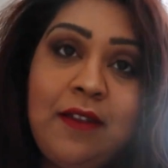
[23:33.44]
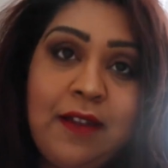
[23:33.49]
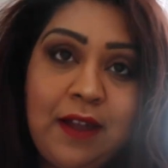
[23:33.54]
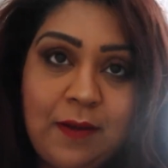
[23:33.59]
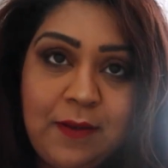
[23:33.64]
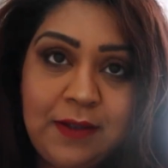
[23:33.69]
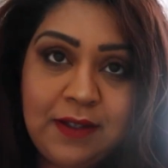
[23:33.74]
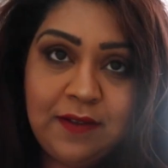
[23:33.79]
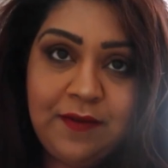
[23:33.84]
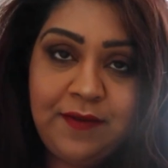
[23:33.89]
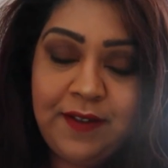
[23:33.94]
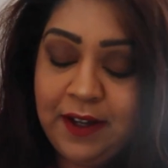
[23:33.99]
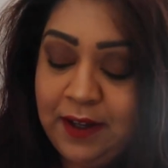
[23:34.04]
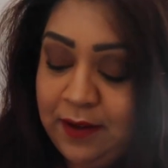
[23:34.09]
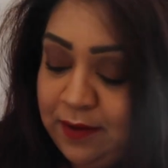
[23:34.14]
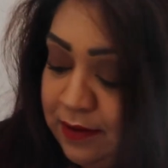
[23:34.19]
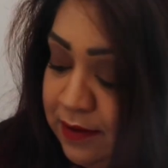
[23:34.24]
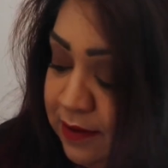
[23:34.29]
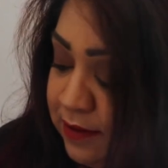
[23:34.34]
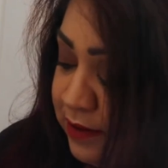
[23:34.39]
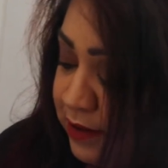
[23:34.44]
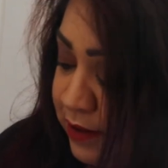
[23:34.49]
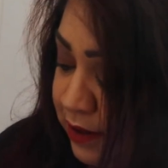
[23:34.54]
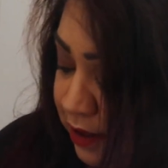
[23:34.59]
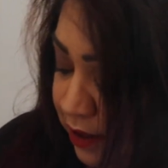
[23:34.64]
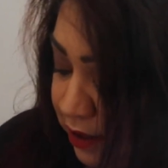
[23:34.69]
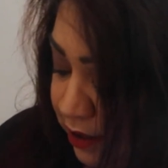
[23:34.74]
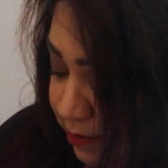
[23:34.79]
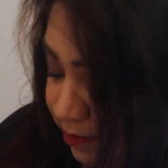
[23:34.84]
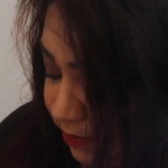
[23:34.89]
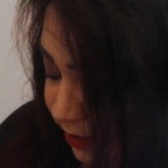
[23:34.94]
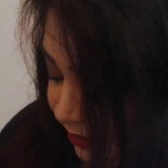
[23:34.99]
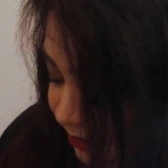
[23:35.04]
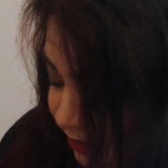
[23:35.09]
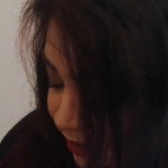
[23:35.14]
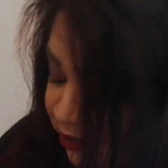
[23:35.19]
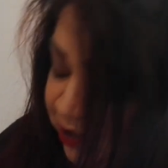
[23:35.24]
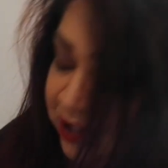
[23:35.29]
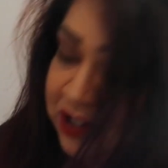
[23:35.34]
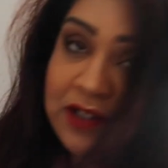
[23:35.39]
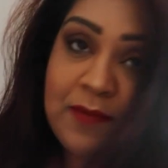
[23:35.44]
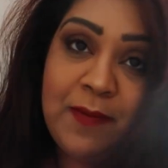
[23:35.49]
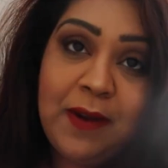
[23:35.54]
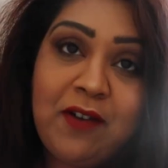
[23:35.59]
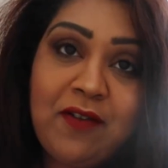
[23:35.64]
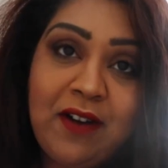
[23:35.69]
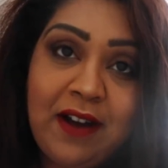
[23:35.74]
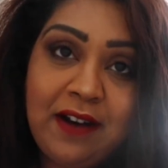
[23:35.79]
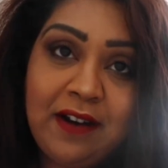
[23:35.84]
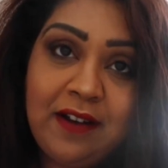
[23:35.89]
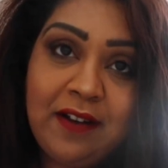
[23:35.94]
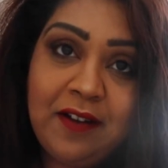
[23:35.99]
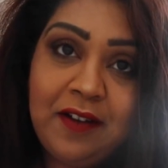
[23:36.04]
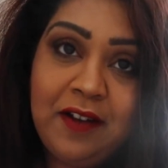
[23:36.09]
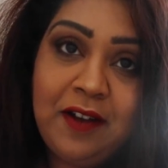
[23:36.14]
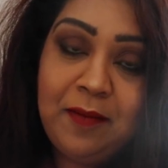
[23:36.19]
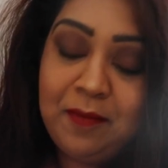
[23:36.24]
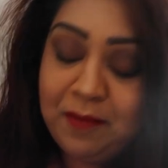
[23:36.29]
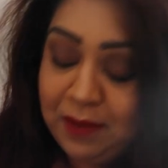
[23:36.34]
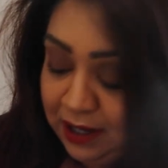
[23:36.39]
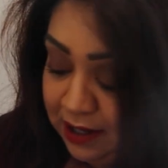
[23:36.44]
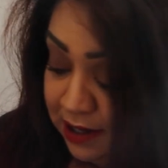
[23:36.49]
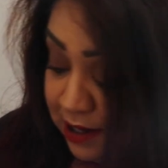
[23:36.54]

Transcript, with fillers: That was a fail. It's literally just my gran at home. My